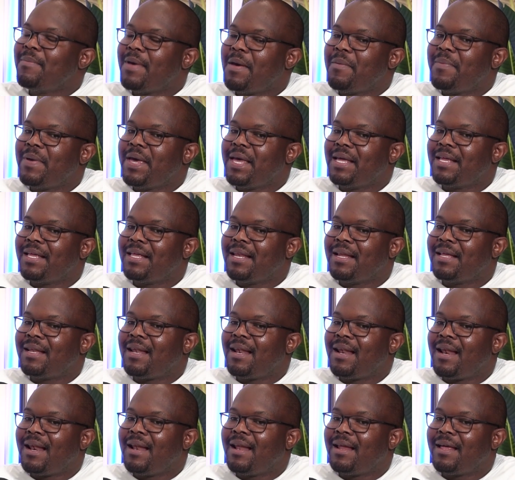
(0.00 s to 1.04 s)
Maybe
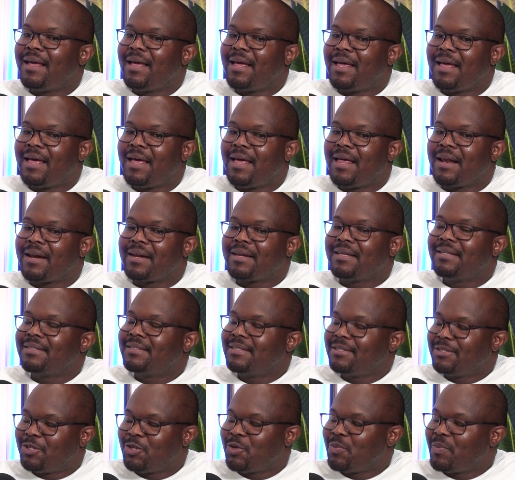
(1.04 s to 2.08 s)

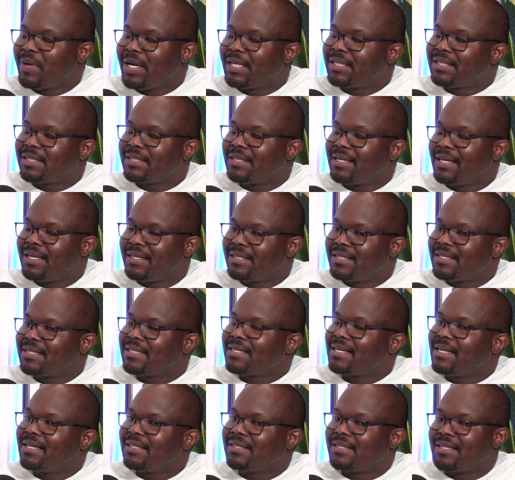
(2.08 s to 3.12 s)
reading too much
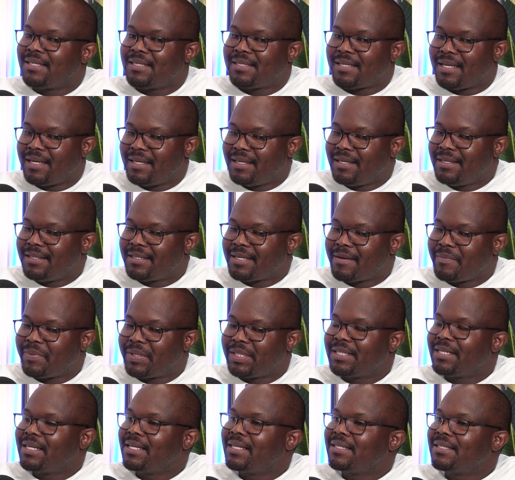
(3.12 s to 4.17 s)
legislations and
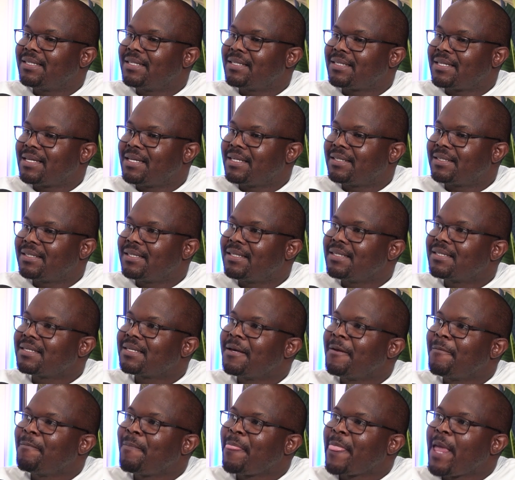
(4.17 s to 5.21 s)
interpreting legislations.
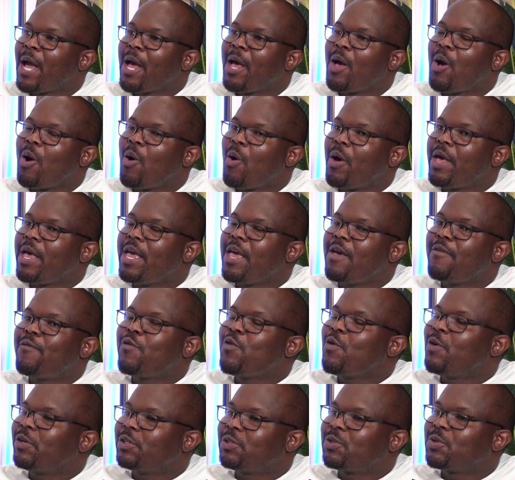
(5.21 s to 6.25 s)
If
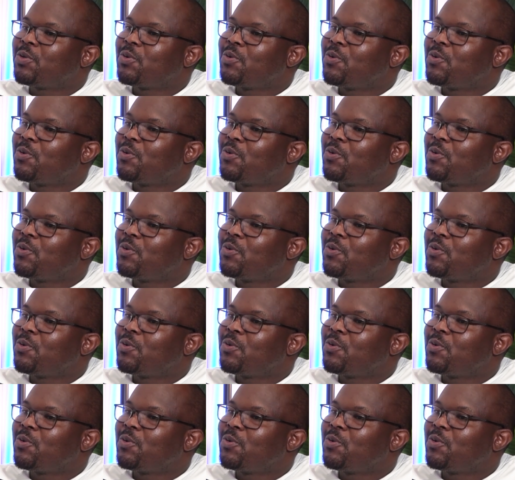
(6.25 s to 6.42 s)
you had